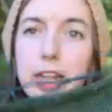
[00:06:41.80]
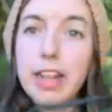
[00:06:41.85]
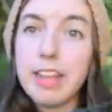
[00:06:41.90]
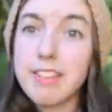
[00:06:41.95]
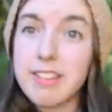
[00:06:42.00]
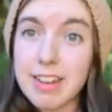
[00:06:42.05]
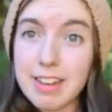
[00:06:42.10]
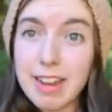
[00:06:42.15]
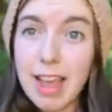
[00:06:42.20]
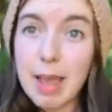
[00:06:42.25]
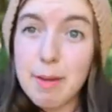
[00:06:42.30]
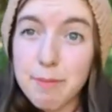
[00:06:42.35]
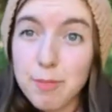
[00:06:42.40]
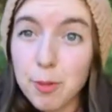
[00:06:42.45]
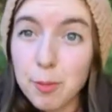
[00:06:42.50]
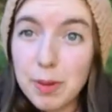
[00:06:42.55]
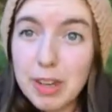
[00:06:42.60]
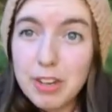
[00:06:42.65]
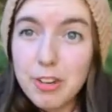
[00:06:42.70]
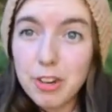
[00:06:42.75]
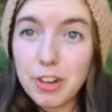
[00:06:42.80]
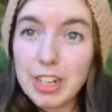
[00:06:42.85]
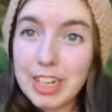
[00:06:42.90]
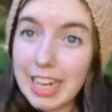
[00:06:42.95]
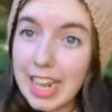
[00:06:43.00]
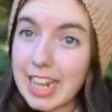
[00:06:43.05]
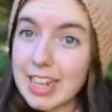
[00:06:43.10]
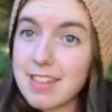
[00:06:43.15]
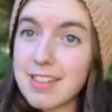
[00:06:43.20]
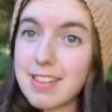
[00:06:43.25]
just in time for winter. A
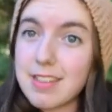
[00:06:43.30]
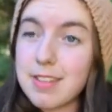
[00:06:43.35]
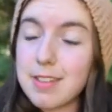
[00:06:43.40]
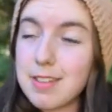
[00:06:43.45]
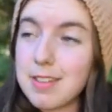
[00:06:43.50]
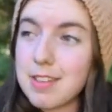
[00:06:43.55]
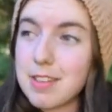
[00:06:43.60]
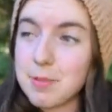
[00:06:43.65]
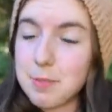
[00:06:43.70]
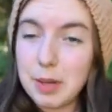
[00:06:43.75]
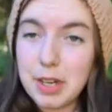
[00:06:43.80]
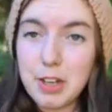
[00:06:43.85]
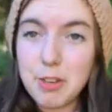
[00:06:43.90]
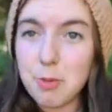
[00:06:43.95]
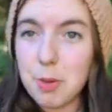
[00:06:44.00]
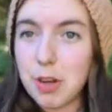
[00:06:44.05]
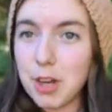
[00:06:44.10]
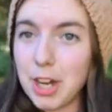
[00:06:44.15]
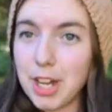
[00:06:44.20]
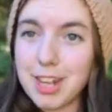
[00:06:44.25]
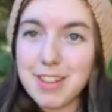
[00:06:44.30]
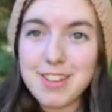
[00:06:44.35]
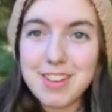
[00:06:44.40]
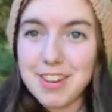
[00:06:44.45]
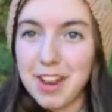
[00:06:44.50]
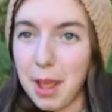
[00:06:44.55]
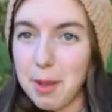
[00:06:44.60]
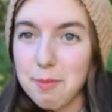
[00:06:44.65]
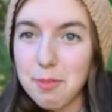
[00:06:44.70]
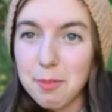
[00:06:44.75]
nice spring sweater just in
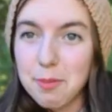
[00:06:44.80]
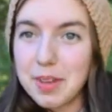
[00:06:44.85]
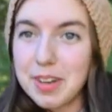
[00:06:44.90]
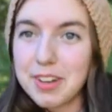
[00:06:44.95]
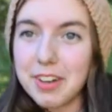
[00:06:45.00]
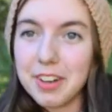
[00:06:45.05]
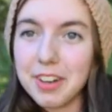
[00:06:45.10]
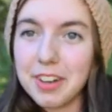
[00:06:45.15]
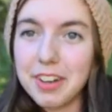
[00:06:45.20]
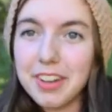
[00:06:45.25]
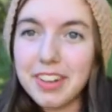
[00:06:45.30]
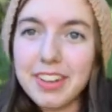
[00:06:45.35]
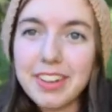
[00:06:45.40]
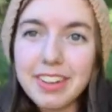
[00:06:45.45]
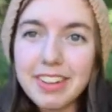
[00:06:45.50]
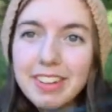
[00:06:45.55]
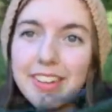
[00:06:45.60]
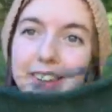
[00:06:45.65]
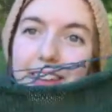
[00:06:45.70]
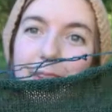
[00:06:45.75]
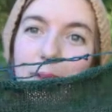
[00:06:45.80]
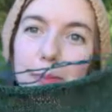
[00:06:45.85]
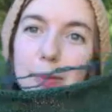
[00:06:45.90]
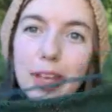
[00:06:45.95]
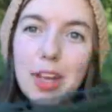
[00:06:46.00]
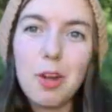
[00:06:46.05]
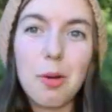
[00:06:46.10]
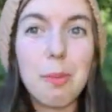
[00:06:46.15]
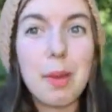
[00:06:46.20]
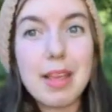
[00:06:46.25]
time for winter.
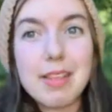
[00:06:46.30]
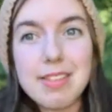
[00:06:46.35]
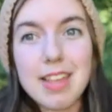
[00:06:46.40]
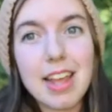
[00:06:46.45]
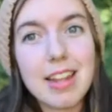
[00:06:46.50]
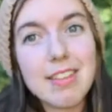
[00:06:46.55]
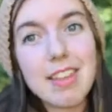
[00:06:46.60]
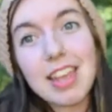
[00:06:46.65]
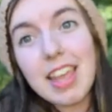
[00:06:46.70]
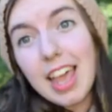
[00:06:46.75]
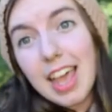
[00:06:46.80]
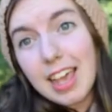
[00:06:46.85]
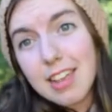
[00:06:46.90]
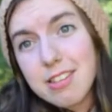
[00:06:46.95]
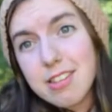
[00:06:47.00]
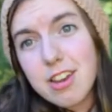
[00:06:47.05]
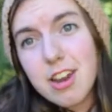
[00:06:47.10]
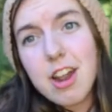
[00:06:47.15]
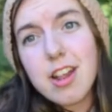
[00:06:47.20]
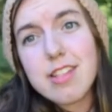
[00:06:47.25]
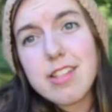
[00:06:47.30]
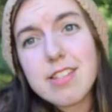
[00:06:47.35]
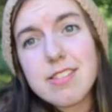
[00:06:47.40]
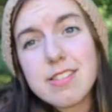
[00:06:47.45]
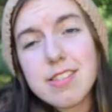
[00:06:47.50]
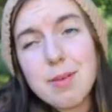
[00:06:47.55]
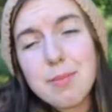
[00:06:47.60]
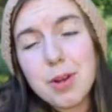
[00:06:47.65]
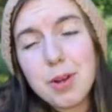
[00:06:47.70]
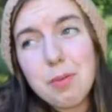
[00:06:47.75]
You know, it makes sense. I cast it on this
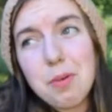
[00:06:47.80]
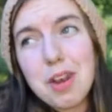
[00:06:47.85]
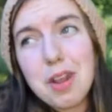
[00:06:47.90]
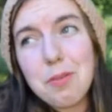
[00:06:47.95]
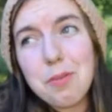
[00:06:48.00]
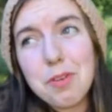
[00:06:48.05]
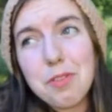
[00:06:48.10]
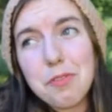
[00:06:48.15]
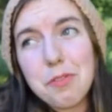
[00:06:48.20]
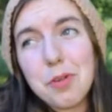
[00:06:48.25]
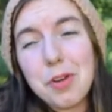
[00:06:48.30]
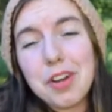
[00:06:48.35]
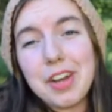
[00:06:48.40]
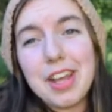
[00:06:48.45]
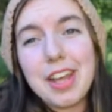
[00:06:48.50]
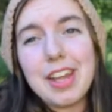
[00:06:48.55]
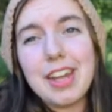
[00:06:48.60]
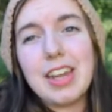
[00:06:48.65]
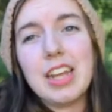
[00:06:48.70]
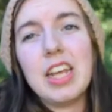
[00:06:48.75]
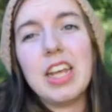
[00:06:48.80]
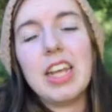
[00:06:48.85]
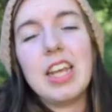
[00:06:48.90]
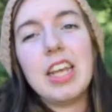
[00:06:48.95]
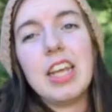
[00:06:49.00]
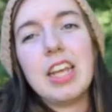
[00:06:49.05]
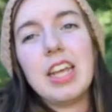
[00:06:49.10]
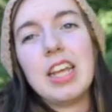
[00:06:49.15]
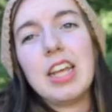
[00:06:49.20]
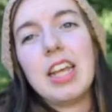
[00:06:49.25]
summer when I would have worn it,
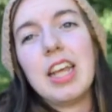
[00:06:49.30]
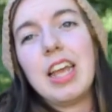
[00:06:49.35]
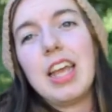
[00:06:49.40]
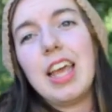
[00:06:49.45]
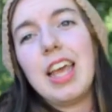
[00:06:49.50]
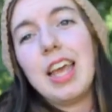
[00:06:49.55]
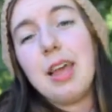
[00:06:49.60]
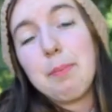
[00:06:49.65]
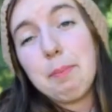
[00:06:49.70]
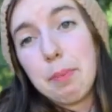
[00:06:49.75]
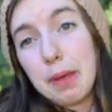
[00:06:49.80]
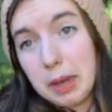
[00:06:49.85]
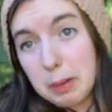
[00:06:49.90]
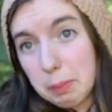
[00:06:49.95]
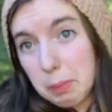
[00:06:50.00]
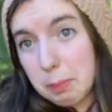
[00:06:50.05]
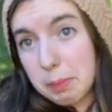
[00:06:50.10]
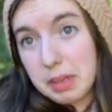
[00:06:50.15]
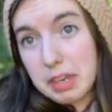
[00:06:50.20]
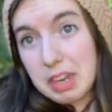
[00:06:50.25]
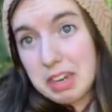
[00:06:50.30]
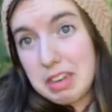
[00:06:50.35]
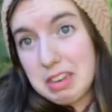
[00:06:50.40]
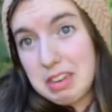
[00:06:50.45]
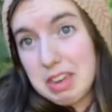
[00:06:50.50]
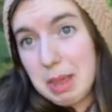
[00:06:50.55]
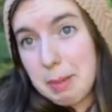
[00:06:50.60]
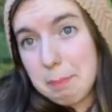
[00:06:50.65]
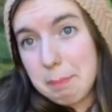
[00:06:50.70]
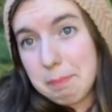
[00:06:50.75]
but it won't be done in
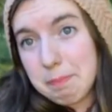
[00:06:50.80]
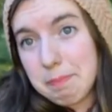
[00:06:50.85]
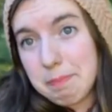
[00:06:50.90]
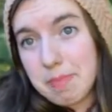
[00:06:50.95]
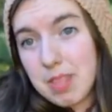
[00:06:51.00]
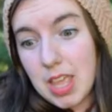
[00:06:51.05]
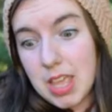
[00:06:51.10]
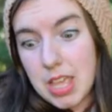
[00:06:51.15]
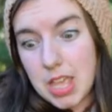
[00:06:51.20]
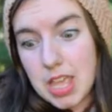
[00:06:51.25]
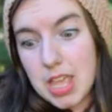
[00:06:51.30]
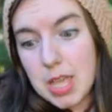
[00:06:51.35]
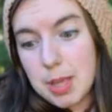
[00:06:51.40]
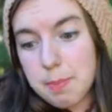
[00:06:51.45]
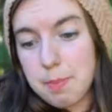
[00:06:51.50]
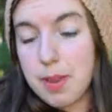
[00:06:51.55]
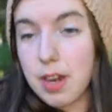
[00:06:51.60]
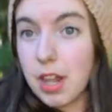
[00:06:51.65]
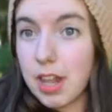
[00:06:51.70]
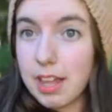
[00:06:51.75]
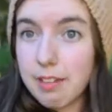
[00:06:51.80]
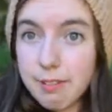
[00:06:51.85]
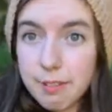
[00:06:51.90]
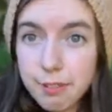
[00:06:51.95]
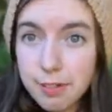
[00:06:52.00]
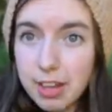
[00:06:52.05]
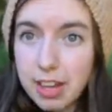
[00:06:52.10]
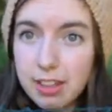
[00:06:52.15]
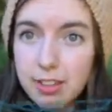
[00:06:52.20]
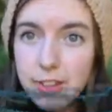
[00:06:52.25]
time. But I'll have it
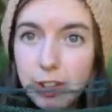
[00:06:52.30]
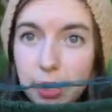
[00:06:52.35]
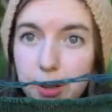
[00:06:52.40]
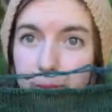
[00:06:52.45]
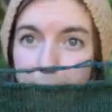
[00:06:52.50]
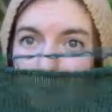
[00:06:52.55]
for next year.